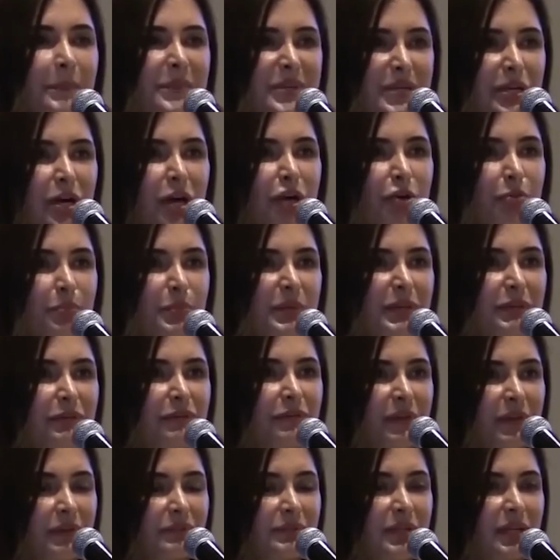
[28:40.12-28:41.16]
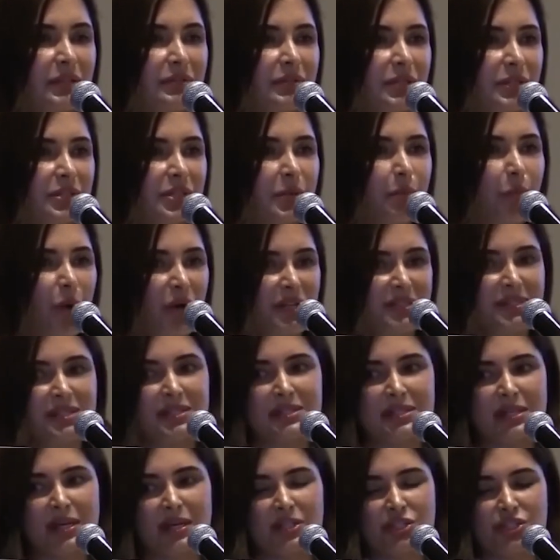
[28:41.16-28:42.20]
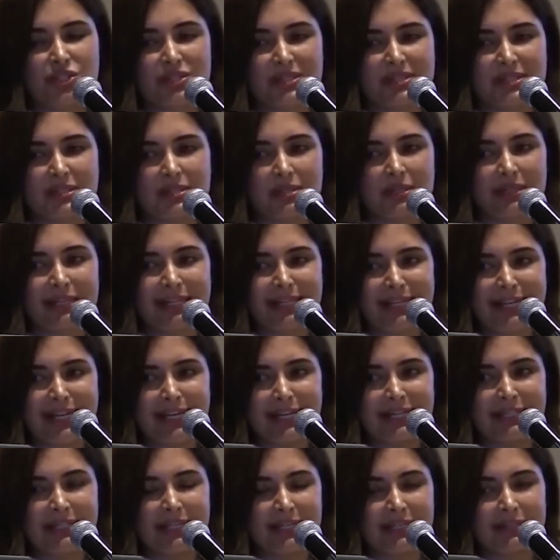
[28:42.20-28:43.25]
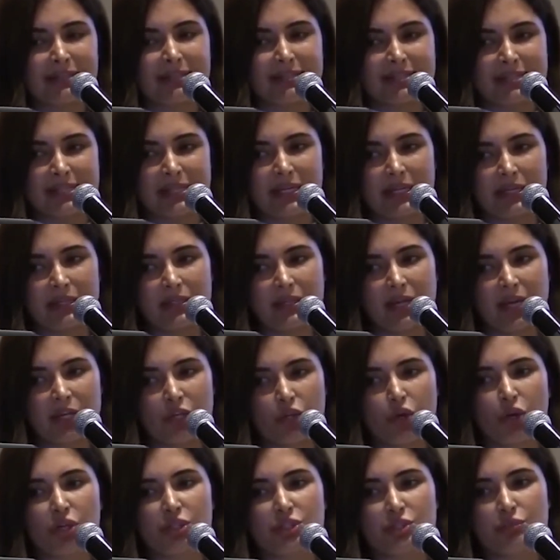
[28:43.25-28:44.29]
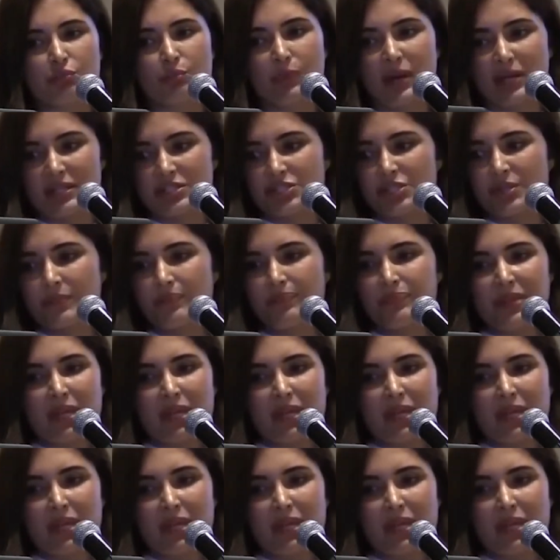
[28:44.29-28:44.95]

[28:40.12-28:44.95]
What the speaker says: PRP, the deposits there just lay in the skin and not too much.